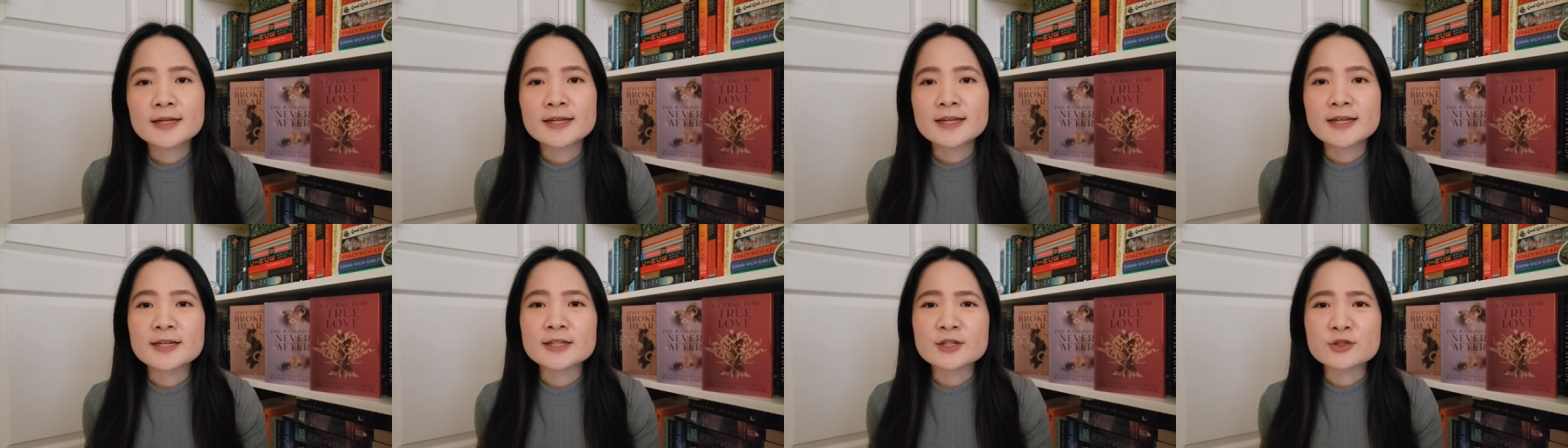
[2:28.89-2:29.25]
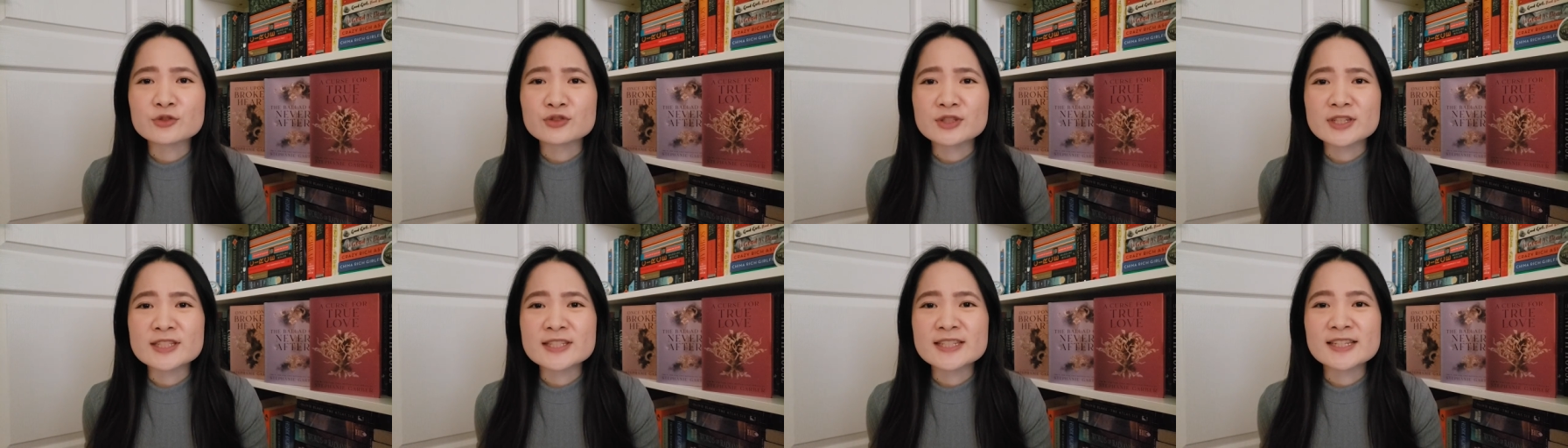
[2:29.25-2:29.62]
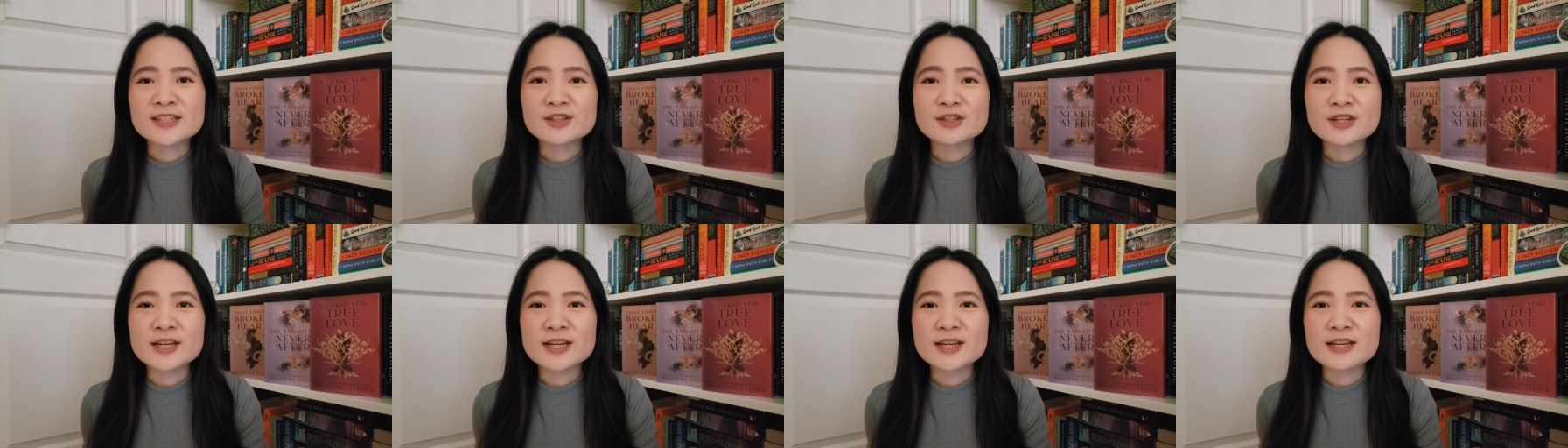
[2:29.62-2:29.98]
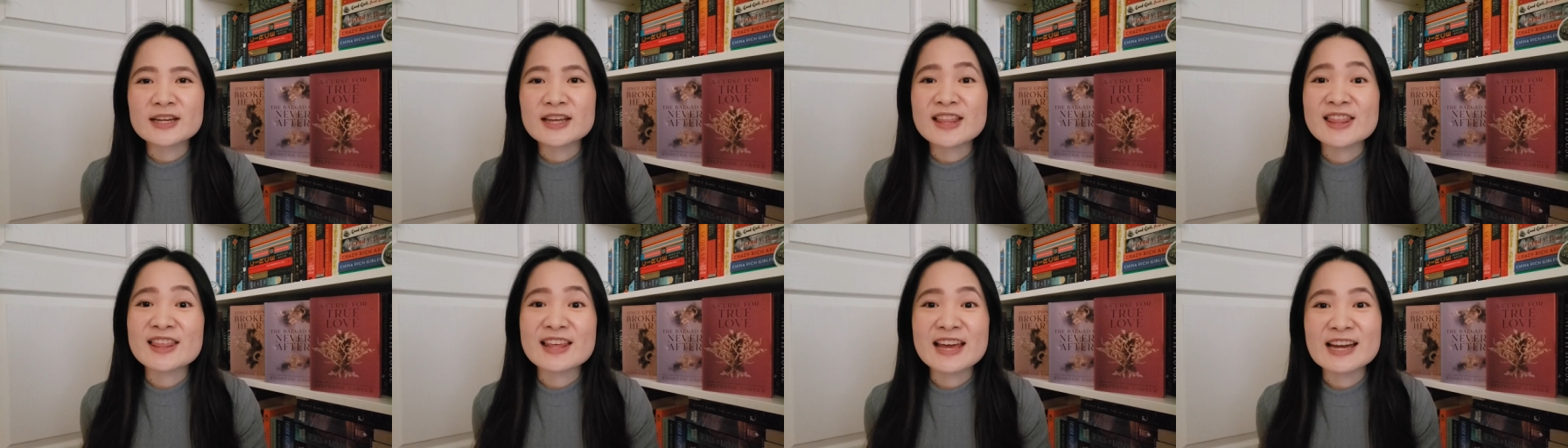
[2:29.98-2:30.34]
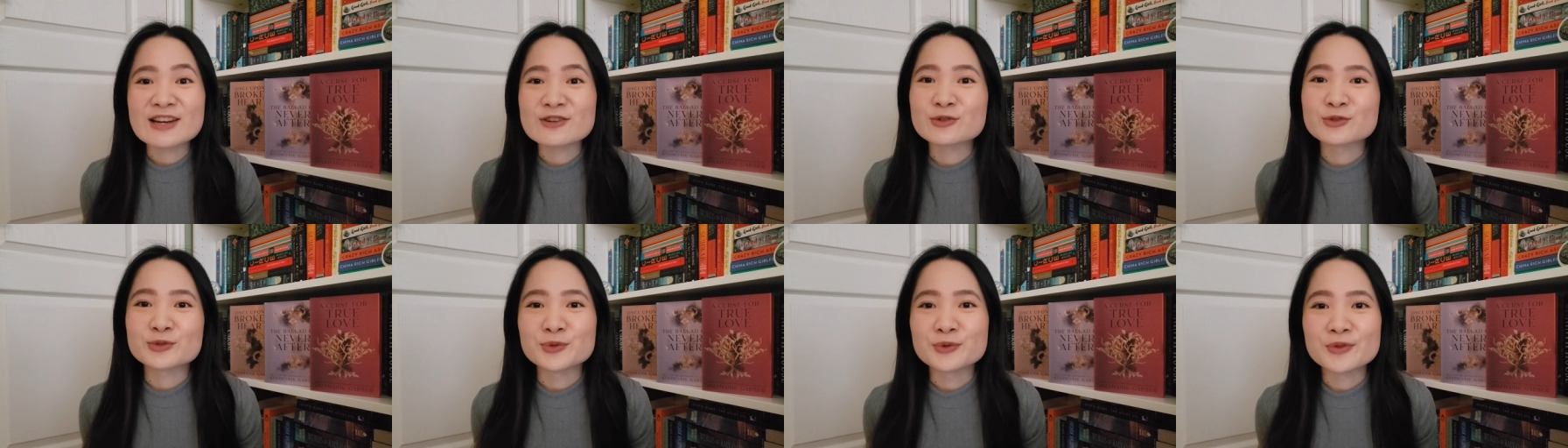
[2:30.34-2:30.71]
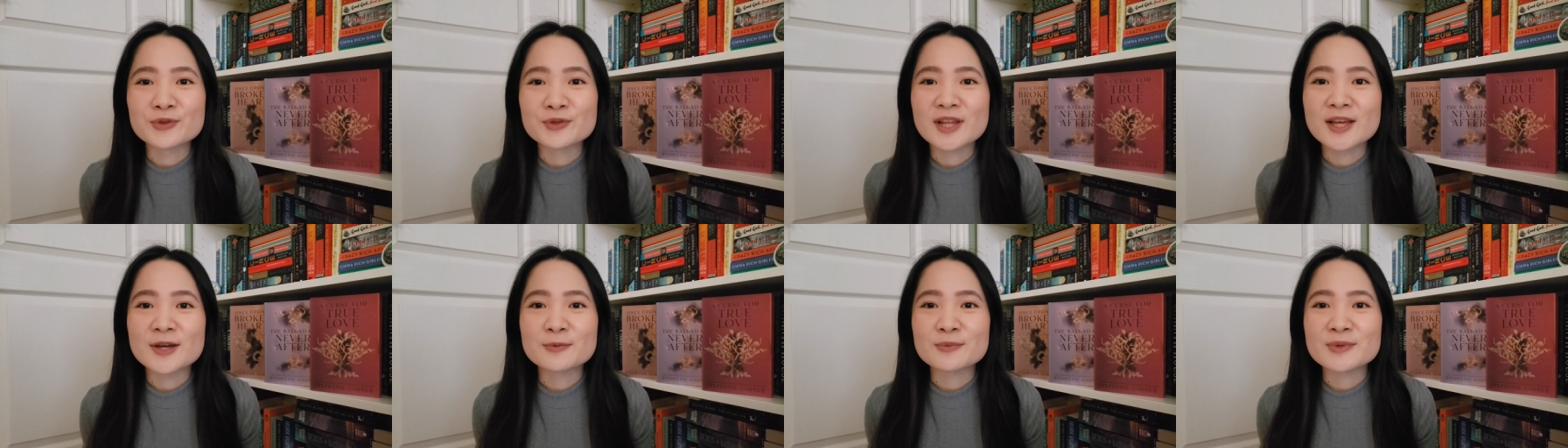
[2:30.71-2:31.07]
And I really did like that growth
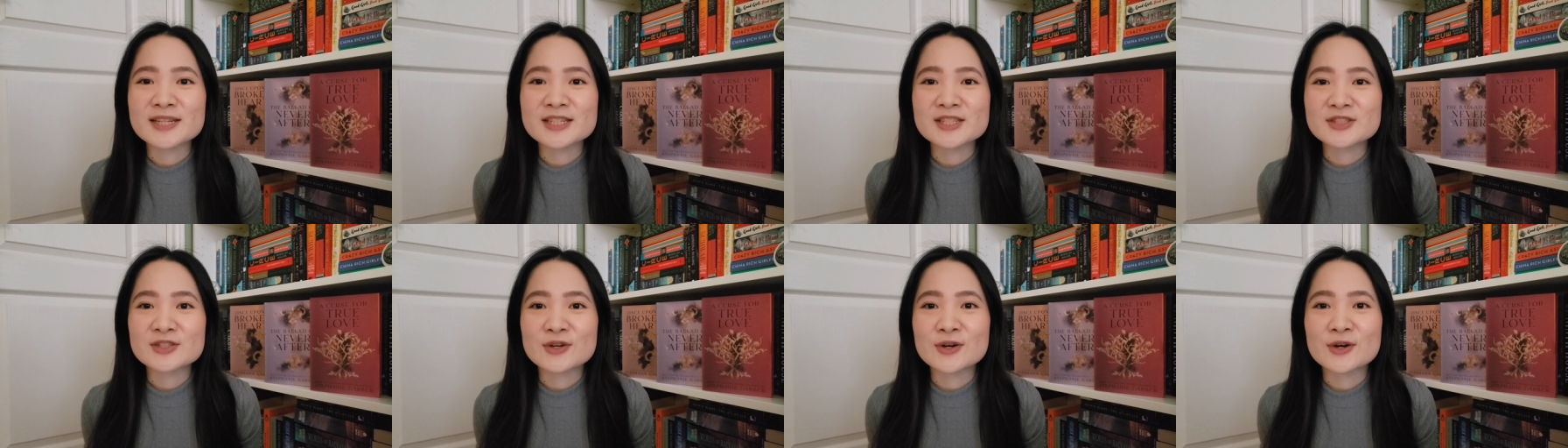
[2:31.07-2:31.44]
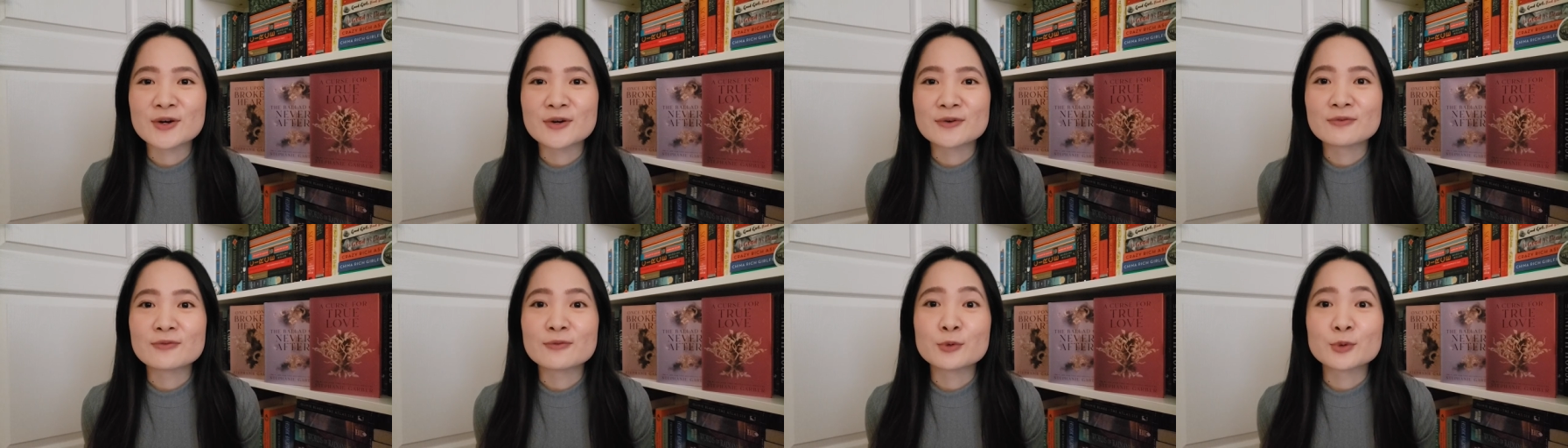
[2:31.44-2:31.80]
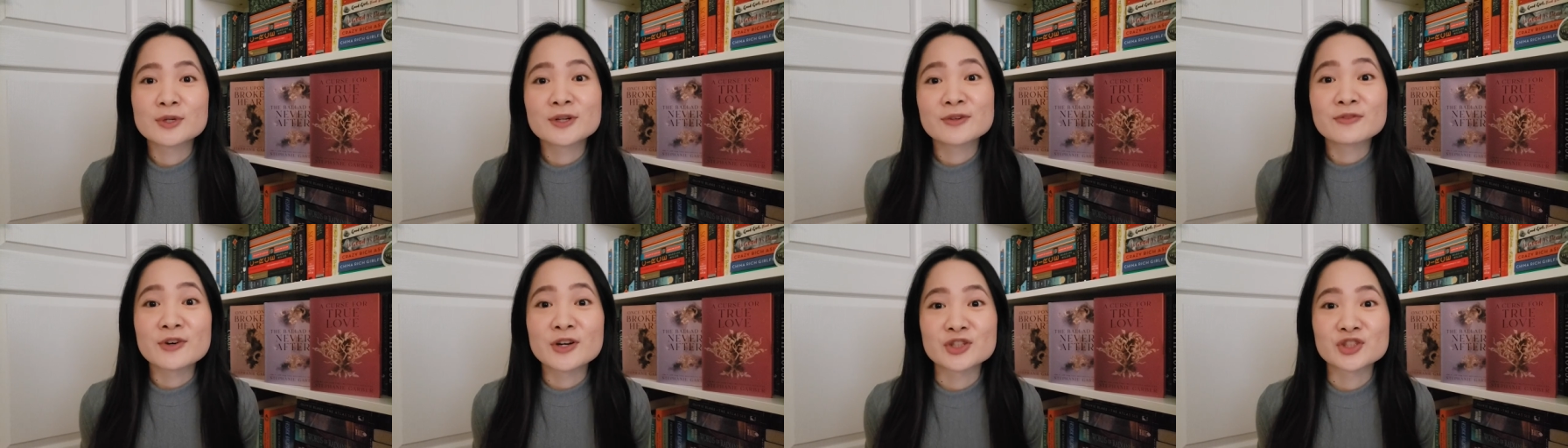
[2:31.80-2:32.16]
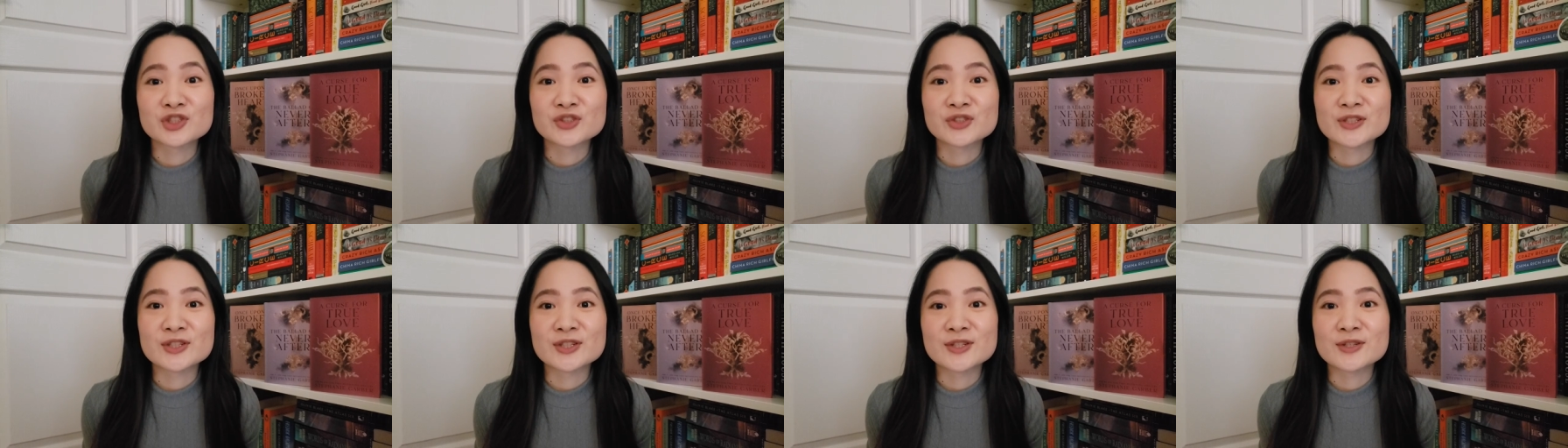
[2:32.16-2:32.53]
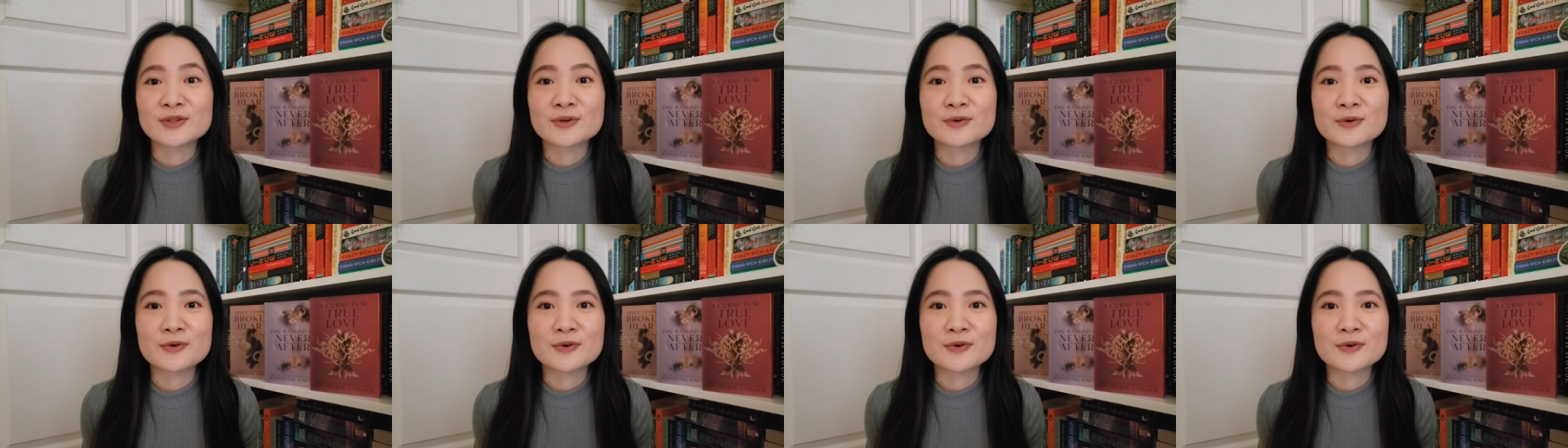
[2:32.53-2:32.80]
that we saw for Evangeline